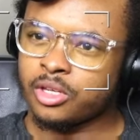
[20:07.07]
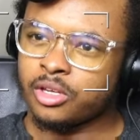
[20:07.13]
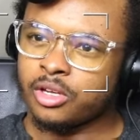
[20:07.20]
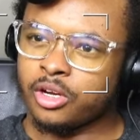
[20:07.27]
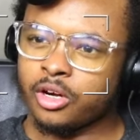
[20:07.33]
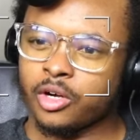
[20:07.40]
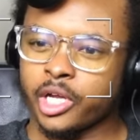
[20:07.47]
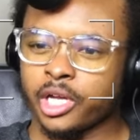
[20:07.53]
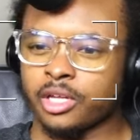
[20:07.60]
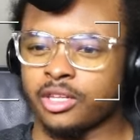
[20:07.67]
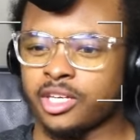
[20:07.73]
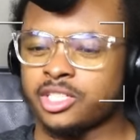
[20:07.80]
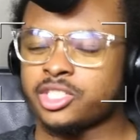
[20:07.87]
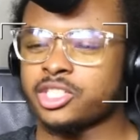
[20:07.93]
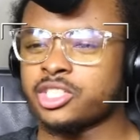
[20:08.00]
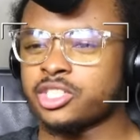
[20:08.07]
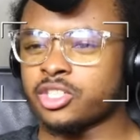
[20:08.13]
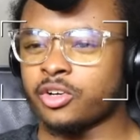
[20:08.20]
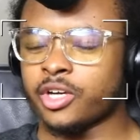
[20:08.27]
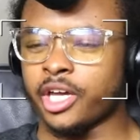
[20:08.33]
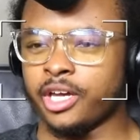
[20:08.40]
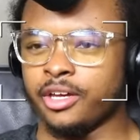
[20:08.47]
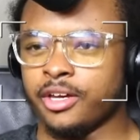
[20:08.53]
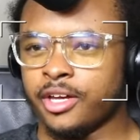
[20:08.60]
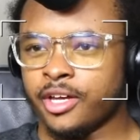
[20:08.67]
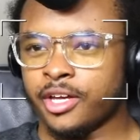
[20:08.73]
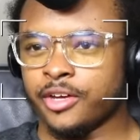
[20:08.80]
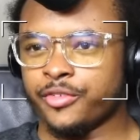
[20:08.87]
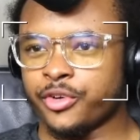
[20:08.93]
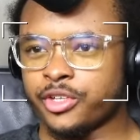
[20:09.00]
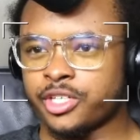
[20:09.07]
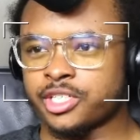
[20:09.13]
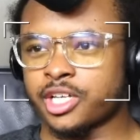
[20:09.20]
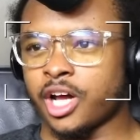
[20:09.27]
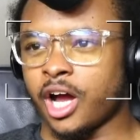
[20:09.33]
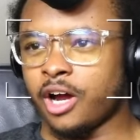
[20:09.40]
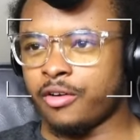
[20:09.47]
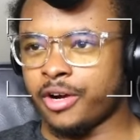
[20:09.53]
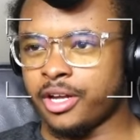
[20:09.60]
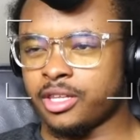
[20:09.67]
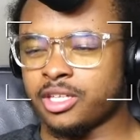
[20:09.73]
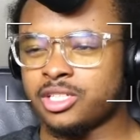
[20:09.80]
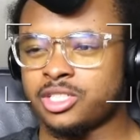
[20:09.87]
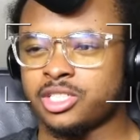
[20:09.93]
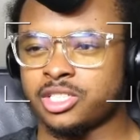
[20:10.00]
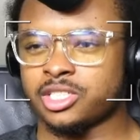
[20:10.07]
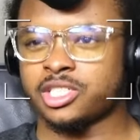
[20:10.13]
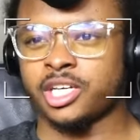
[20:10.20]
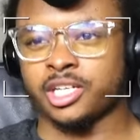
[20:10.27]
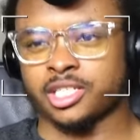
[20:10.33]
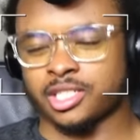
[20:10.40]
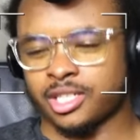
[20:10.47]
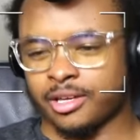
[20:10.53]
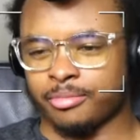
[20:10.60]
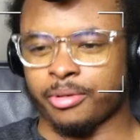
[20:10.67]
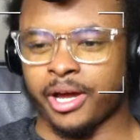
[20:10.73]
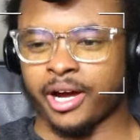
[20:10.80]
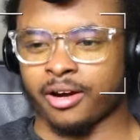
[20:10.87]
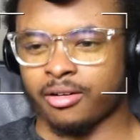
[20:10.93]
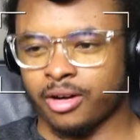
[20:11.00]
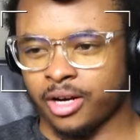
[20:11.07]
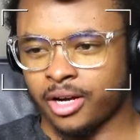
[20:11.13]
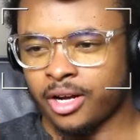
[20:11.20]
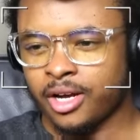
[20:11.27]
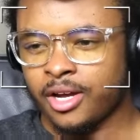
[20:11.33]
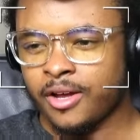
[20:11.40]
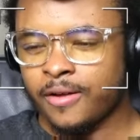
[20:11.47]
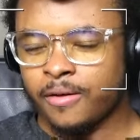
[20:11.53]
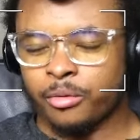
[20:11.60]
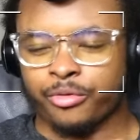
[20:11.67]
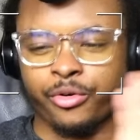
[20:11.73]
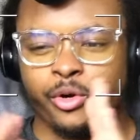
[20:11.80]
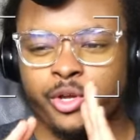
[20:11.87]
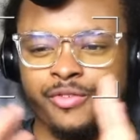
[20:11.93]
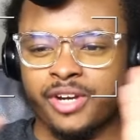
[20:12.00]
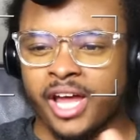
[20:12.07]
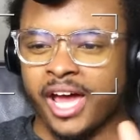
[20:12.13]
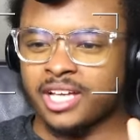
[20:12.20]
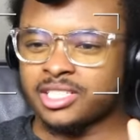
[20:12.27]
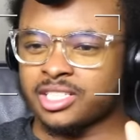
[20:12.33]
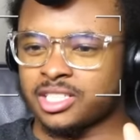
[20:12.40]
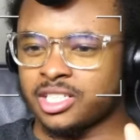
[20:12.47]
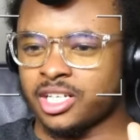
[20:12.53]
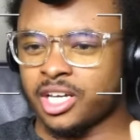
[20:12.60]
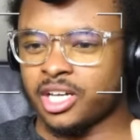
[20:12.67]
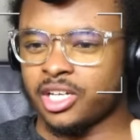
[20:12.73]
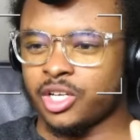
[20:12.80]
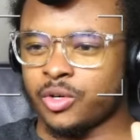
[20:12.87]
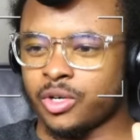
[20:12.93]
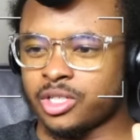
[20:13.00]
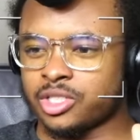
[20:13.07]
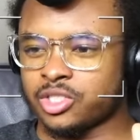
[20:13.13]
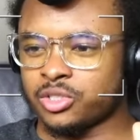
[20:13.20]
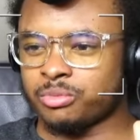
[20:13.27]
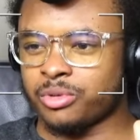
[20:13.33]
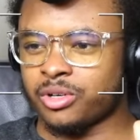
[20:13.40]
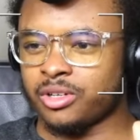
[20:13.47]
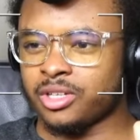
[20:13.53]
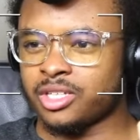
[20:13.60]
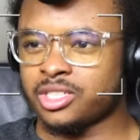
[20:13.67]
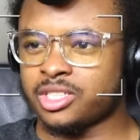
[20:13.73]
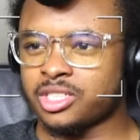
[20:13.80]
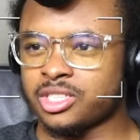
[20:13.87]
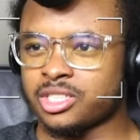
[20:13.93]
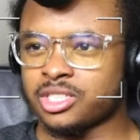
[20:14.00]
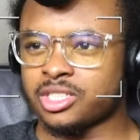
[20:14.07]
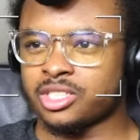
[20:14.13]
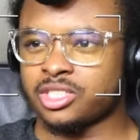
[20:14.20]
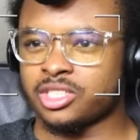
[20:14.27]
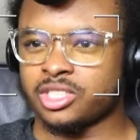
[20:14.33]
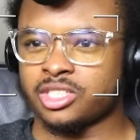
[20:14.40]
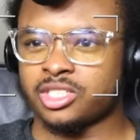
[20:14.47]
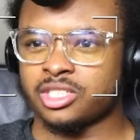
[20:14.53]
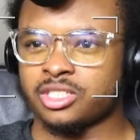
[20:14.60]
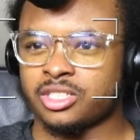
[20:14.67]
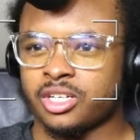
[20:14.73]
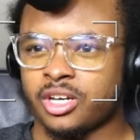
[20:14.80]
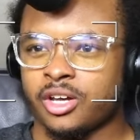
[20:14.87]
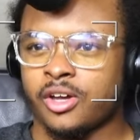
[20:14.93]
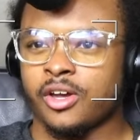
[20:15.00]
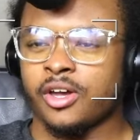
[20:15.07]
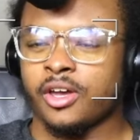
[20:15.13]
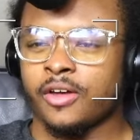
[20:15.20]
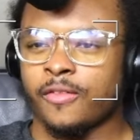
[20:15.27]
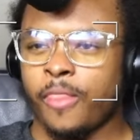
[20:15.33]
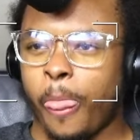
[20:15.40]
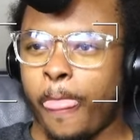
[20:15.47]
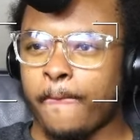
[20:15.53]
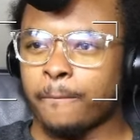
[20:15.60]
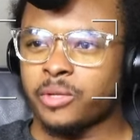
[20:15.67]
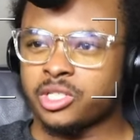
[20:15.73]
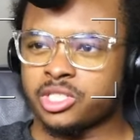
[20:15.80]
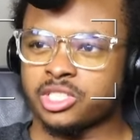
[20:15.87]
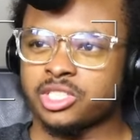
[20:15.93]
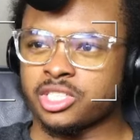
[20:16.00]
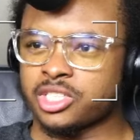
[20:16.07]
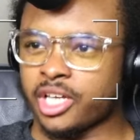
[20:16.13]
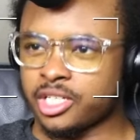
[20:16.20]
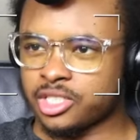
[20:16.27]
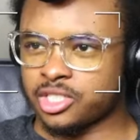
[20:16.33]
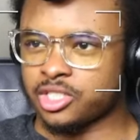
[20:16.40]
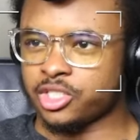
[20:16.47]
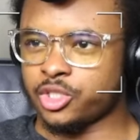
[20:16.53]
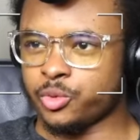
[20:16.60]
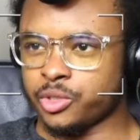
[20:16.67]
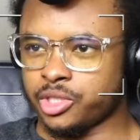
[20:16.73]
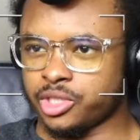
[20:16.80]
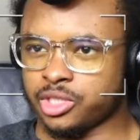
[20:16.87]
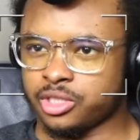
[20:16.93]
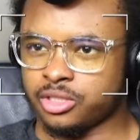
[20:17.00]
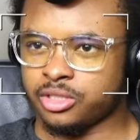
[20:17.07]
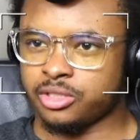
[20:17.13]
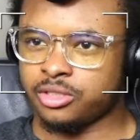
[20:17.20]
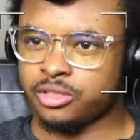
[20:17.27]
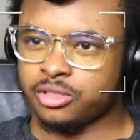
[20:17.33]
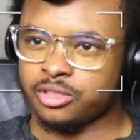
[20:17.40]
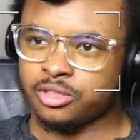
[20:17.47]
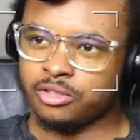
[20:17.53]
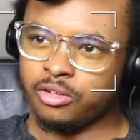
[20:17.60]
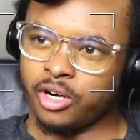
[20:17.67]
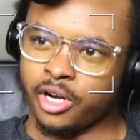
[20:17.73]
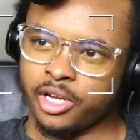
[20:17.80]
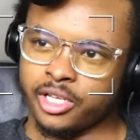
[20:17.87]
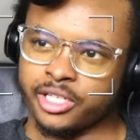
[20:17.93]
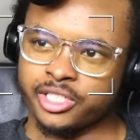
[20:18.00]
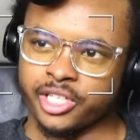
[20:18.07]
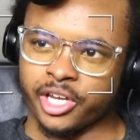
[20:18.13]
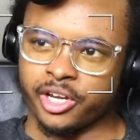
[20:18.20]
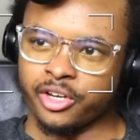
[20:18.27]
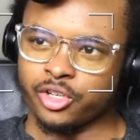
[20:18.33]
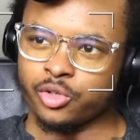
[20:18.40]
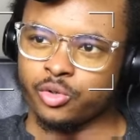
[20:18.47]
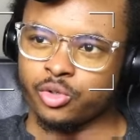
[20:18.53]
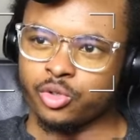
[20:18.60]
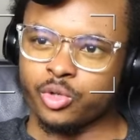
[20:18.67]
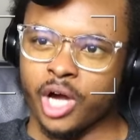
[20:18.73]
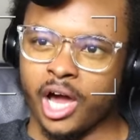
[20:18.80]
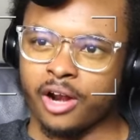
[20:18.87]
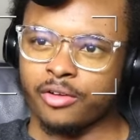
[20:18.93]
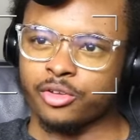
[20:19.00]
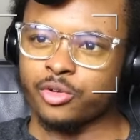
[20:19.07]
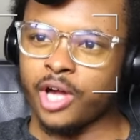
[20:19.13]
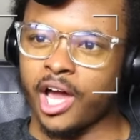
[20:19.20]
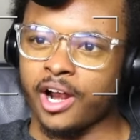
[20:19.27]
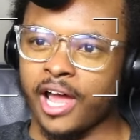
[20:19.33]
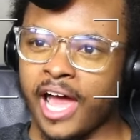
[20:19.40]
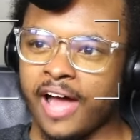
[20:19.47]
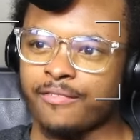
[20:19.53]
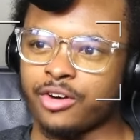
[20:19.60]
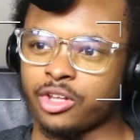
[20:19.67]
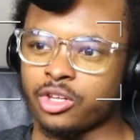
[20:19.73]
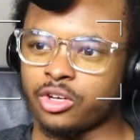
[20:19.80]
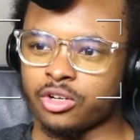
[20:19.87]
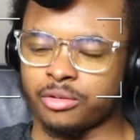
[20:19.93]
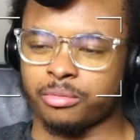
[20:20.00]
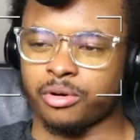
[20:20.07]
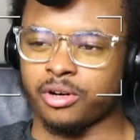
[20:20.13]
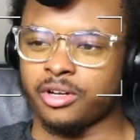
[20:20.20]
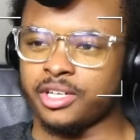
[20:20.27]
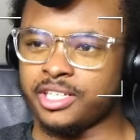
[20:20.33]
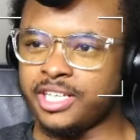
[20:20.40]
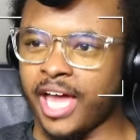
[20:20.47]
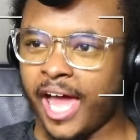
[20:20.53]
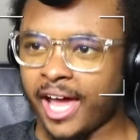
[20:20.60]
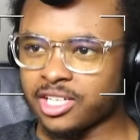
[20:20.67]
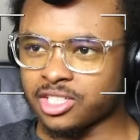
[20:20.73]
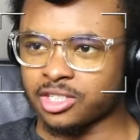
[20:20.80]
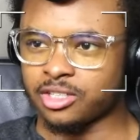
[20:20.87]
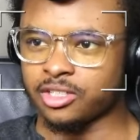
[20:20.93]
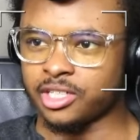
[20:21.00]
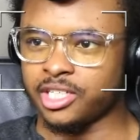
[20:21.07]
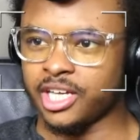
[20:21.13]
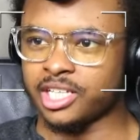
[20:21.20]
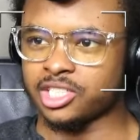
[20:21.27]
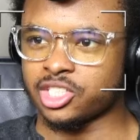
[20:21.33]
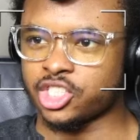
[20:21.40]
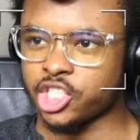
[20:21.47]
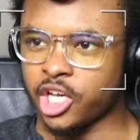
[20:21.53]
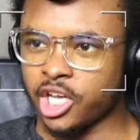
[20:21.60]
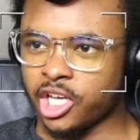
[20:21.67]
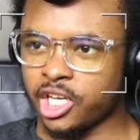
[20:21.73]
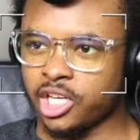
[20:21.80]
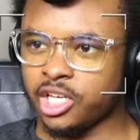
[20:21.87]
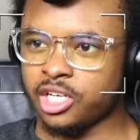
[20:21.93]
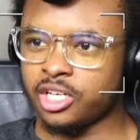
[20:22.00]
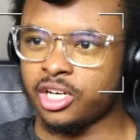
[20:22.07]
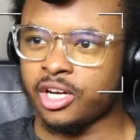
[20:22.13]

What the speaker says: Okay, let's just, okay. If you're this guy, right? Let's just take a step back, right? Before you even ask this nigga any questions, bro, let's just assess the situation. Right? His you gotta have a look, bro. He has a look. He has a chain.